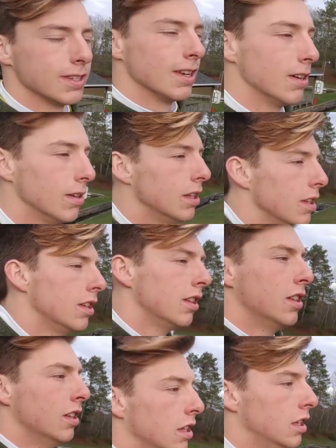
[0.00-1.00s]
so
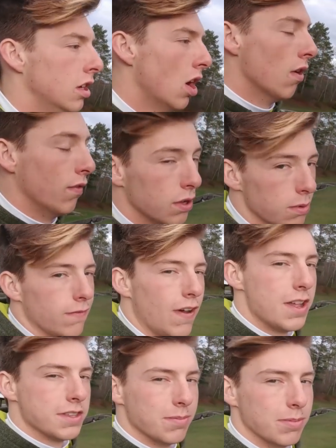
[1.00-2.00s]
hopefully we
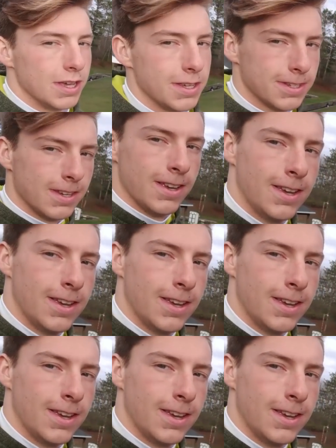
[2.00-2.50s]
find some place.